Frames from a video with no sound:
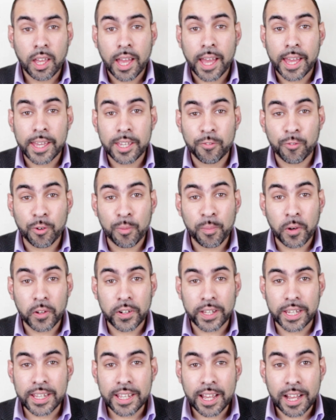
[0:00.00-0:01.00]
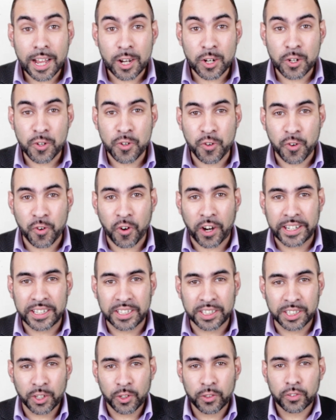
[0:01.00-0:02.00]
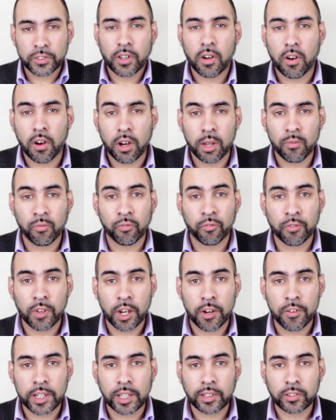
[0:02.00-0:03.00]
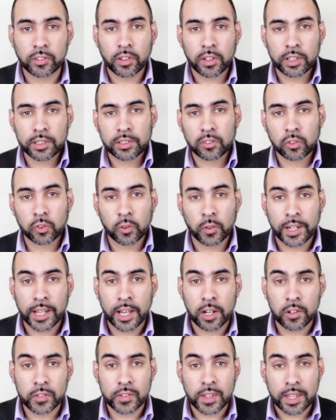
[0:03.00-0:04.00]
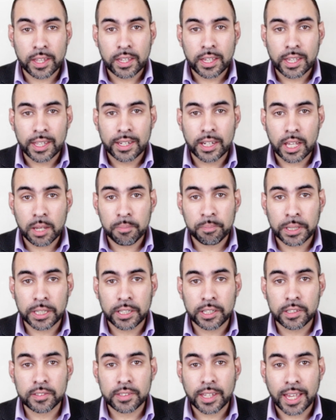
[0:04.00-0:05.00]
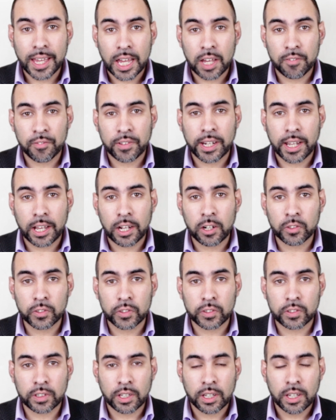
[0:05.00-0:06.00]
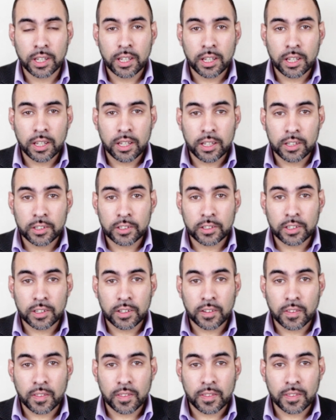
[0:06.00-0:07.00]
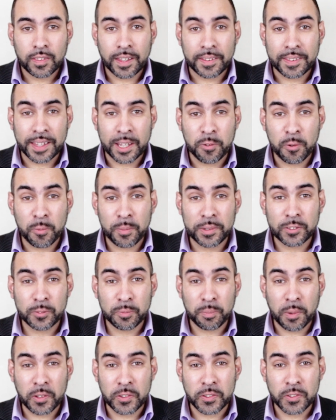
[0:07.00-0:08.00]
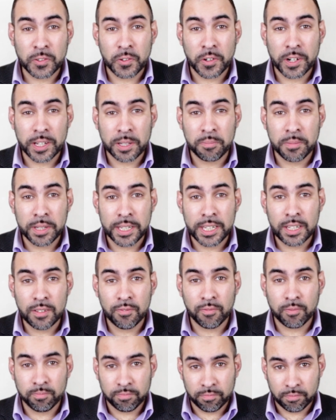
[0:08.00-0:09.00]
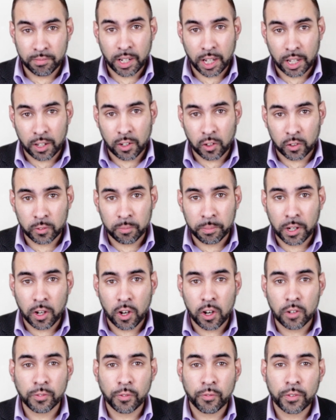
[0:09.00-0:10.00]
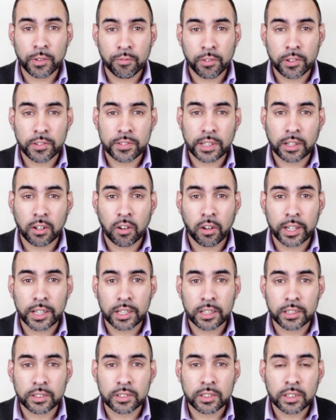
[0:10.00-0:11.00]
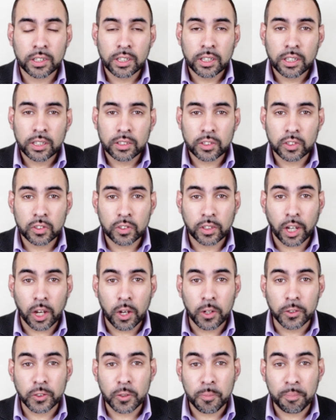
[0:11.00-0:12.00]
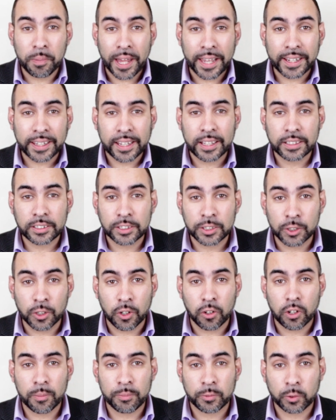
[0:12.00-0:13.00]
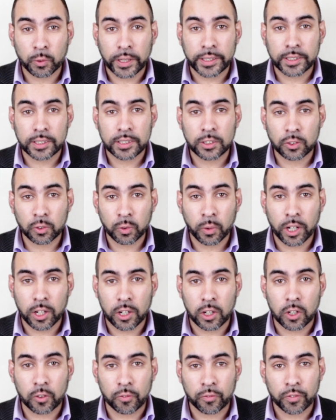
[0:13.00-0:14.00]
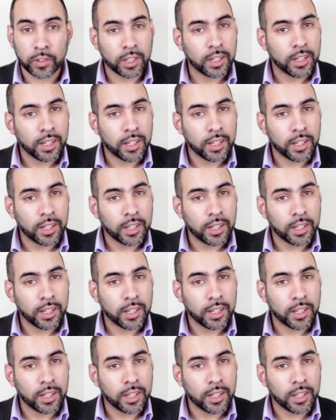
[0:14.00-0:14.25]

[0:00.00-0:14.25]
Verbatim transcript: Hey everybody, great news. I'm very excited to announce NetPeas have announced that they will be sponsoring me uh, on behalf of InfoSec Island to go to Black Hat Europe 2012.